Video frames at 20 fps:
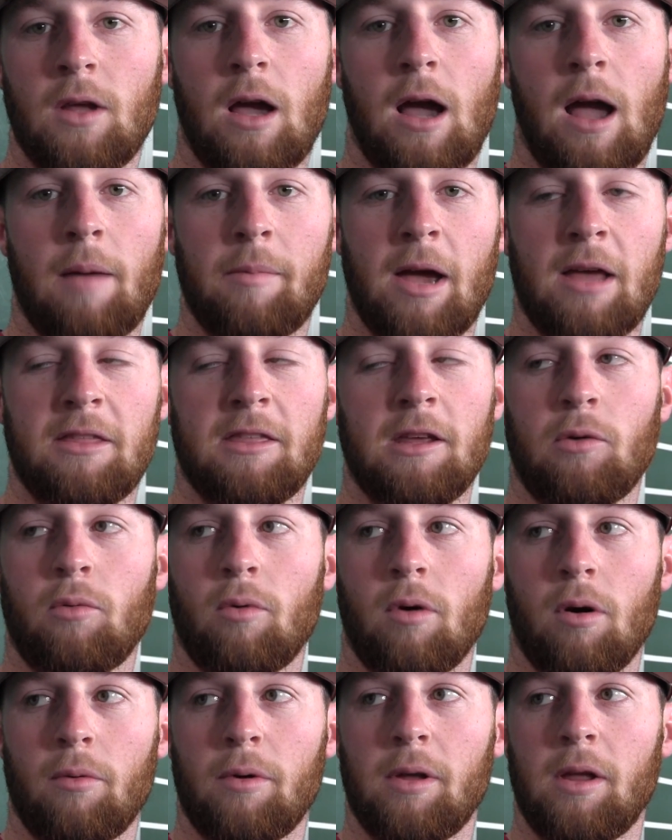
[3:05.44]
I mean, I think
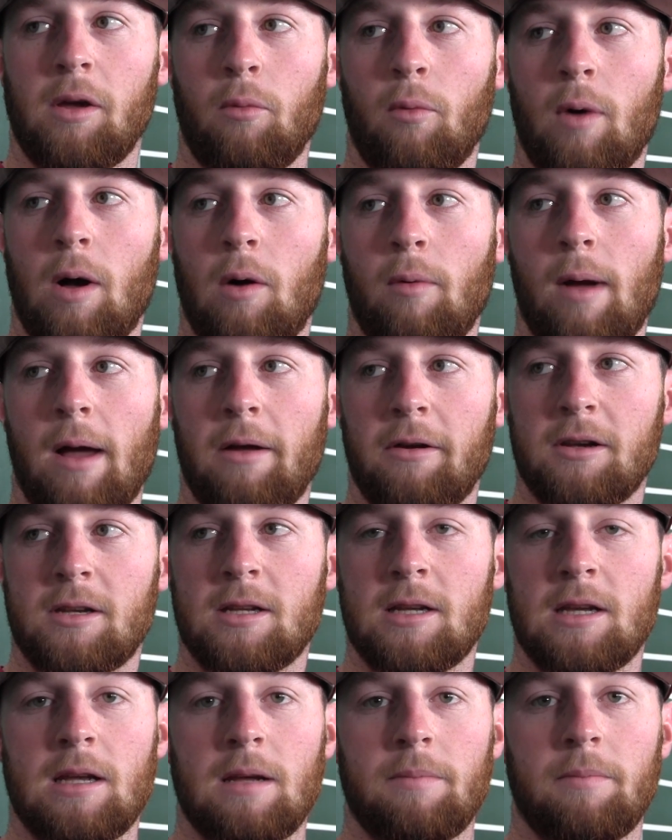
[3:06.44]
we're a really well-rounded
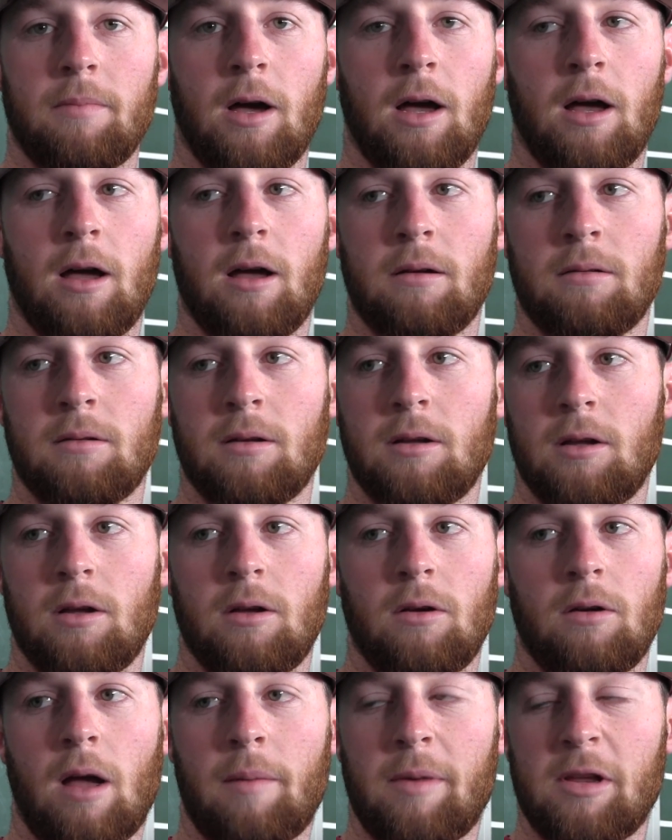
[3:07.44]
team. I
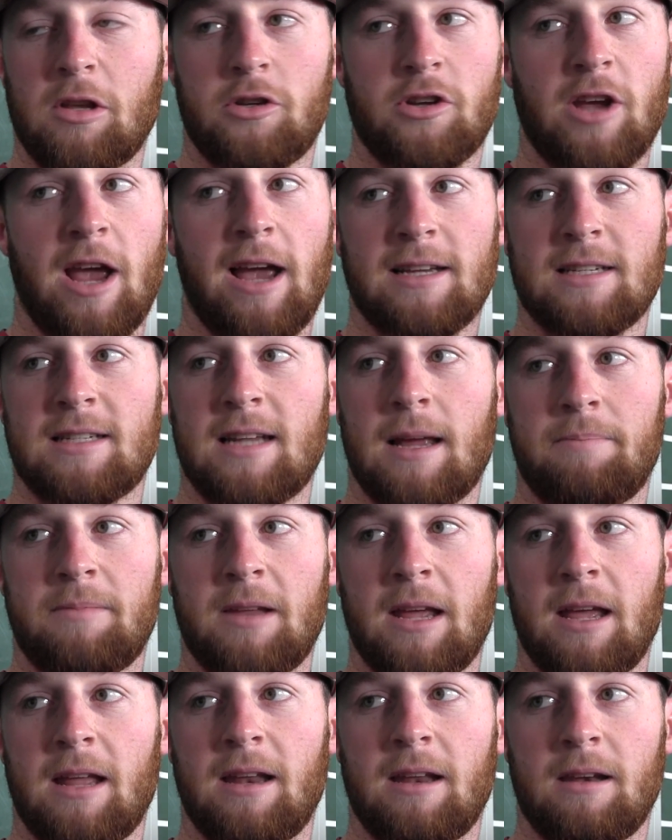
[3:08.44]
mean, Jack stepped
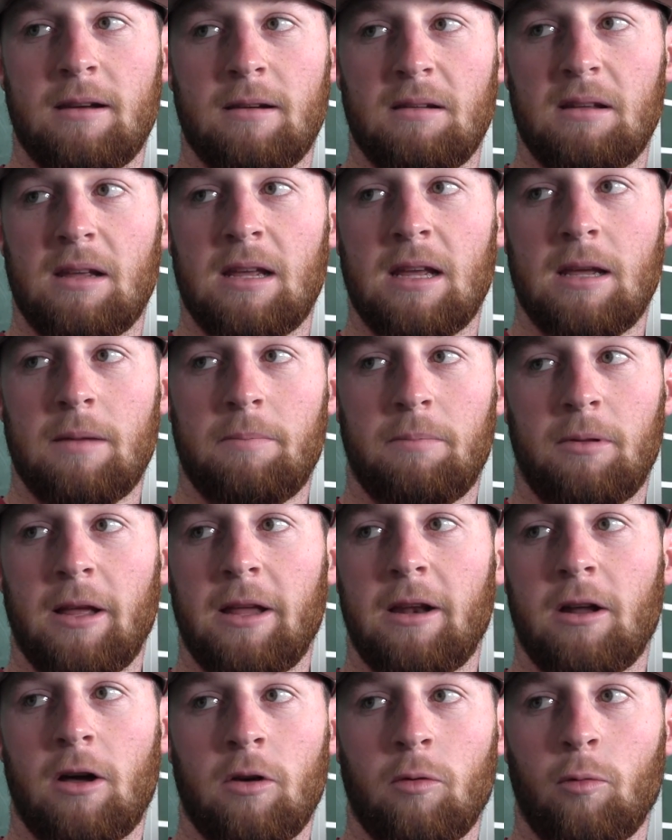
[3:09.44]
in and he
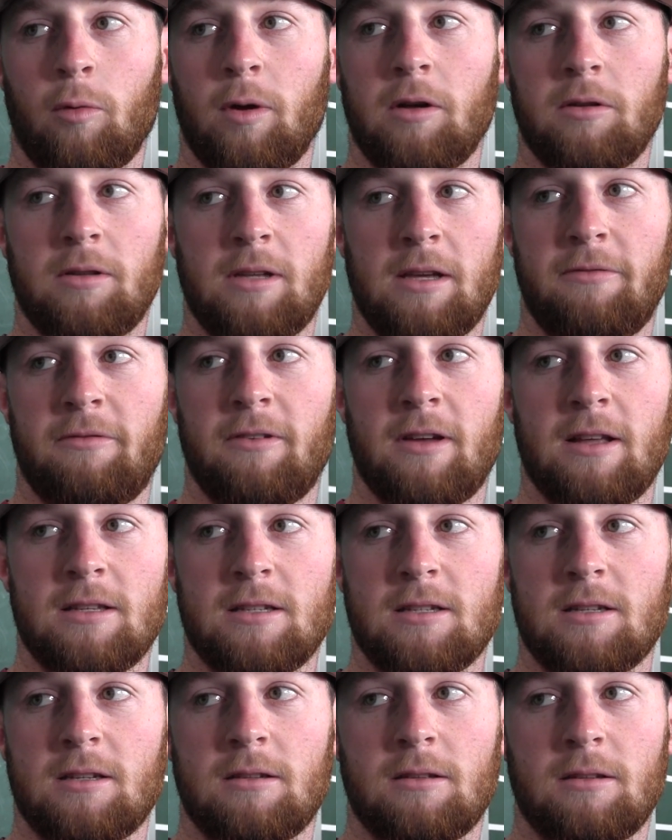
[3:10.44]
played unreal
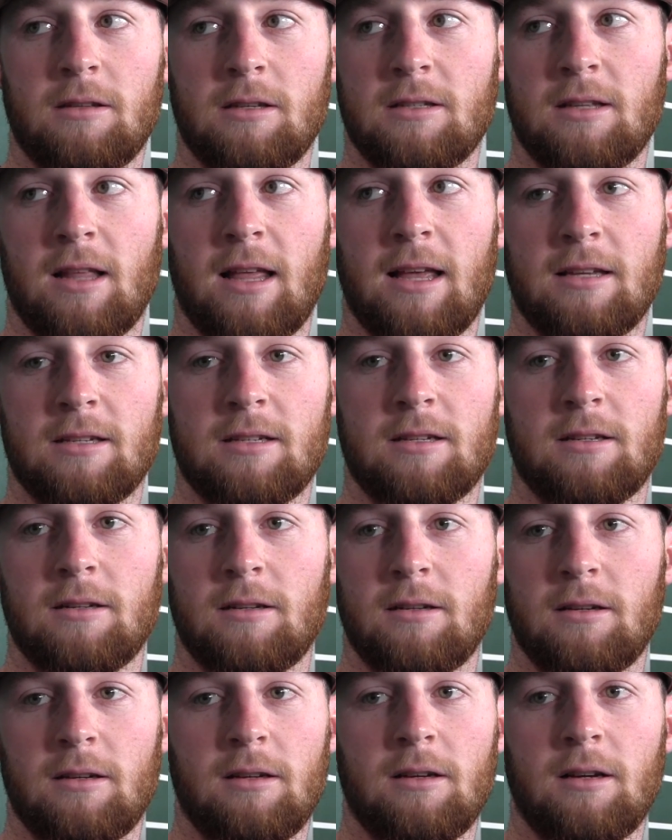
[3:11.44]
defense these last
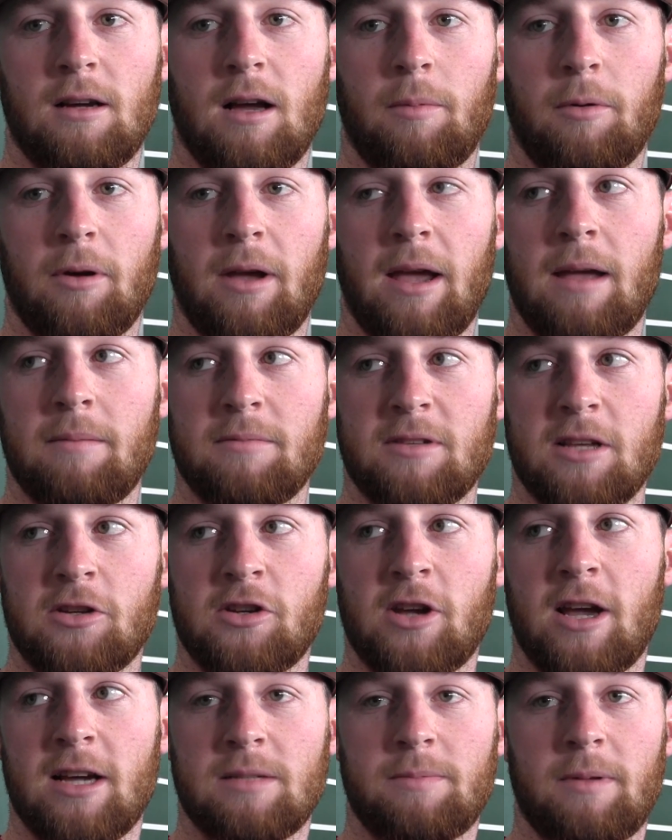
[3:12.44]
couple games that
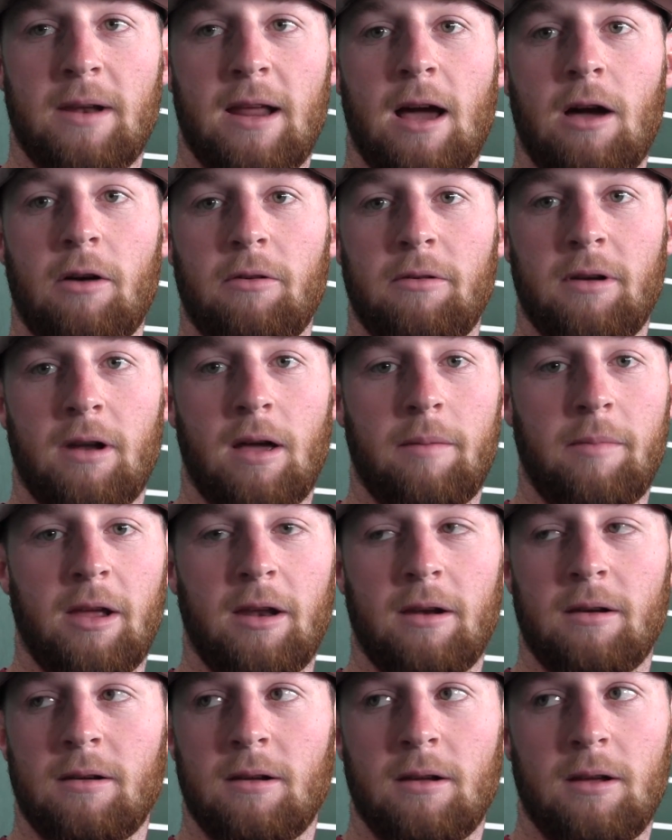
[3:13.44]
Jack's been out. And, I
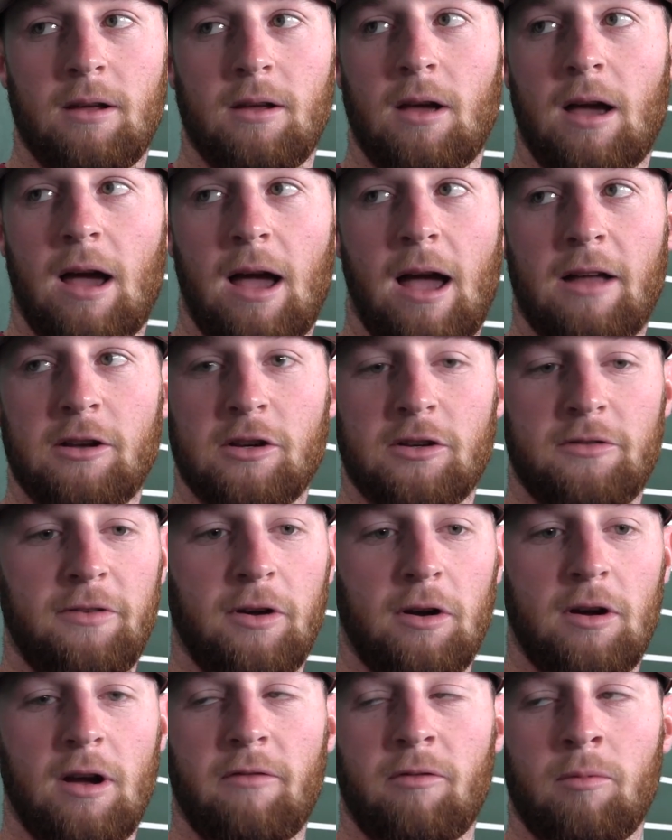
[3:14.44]
mean, I just
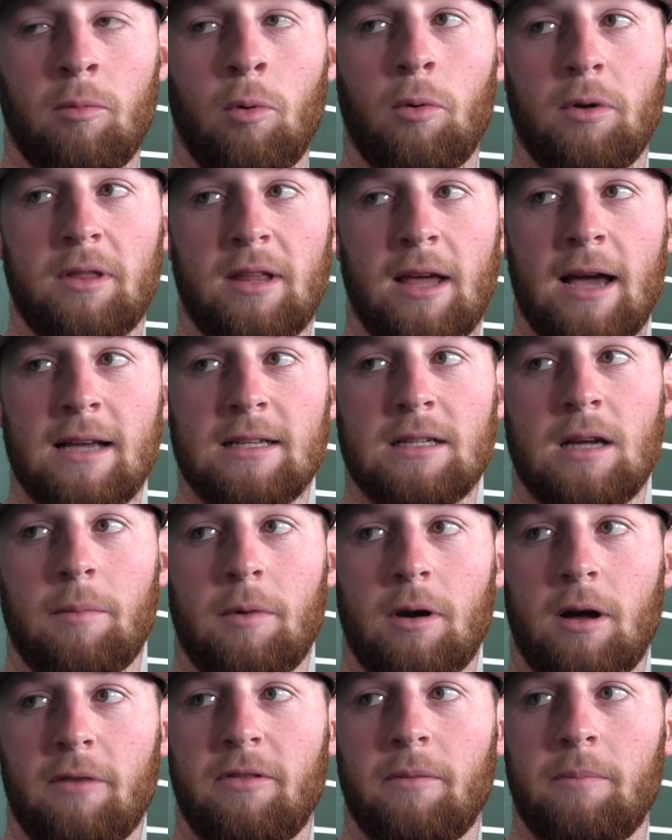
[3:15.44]
feel comfortable with guys
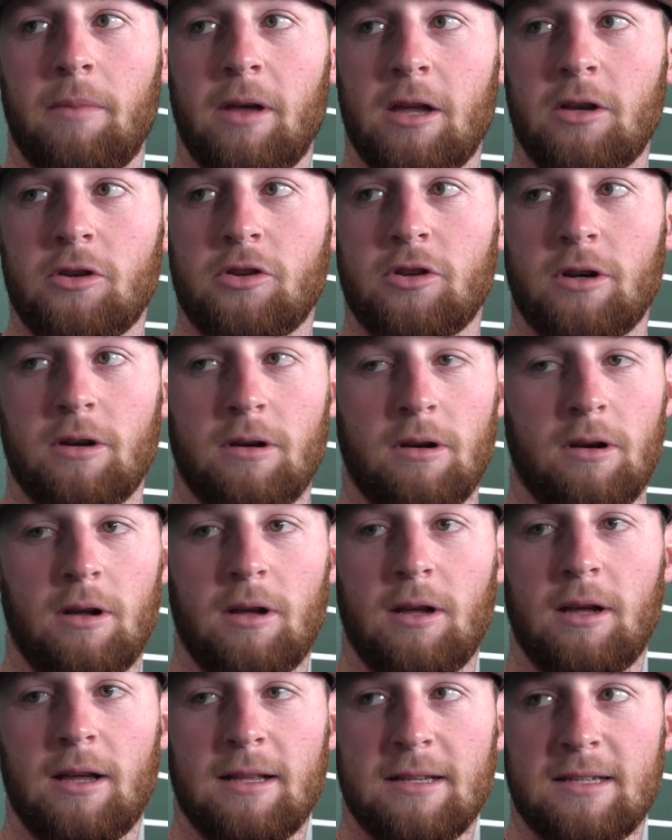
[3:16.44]
coming off the bench and
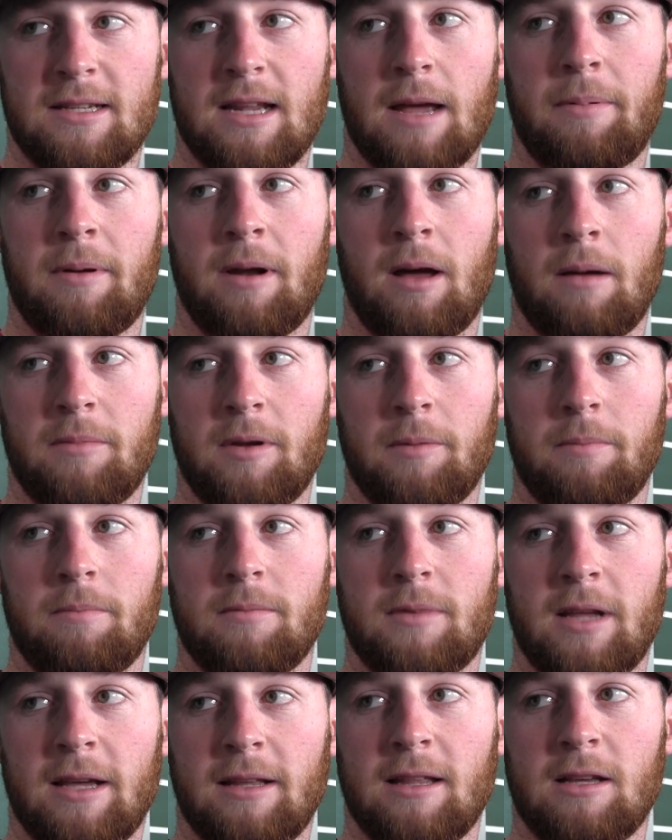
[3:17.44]
stepping up to
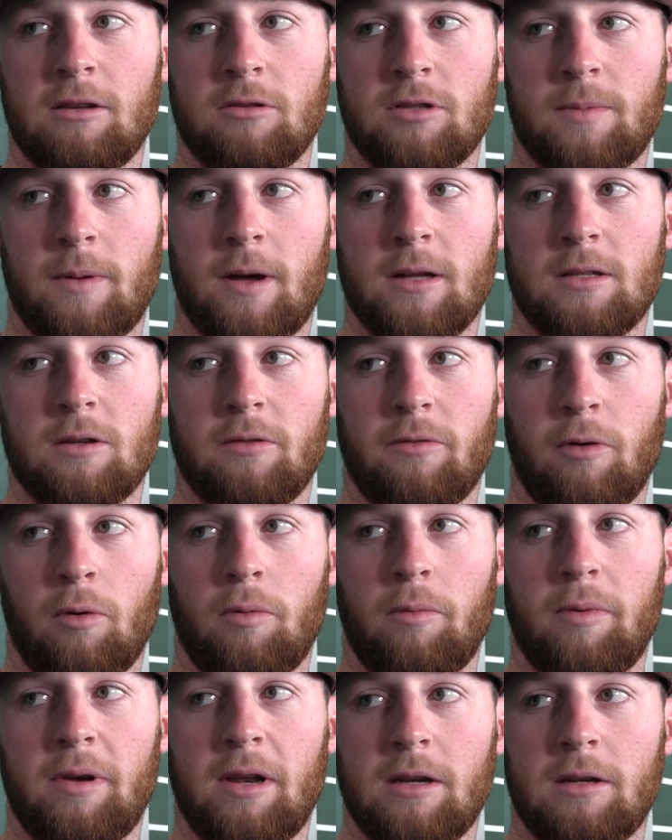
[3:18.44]
take those spots over
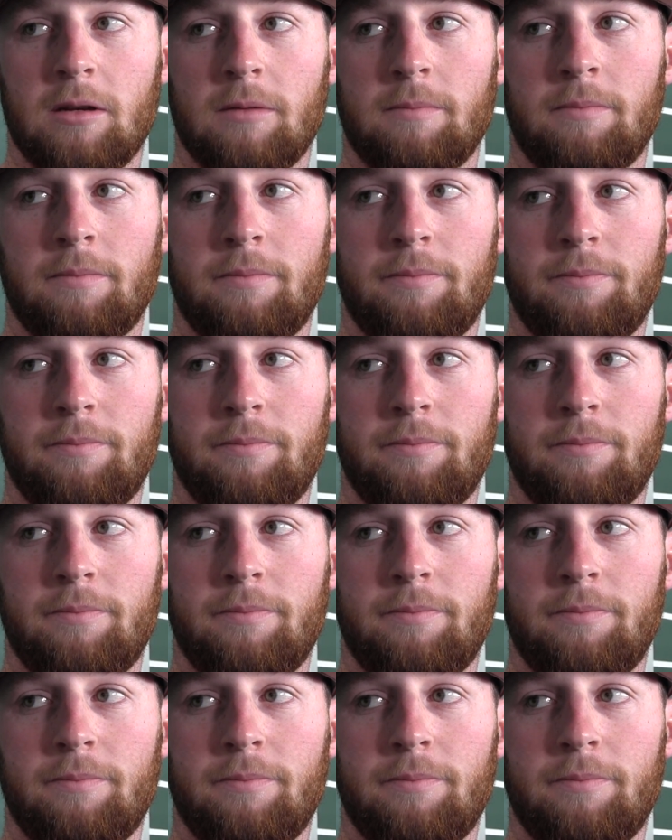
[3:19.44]
when we need to.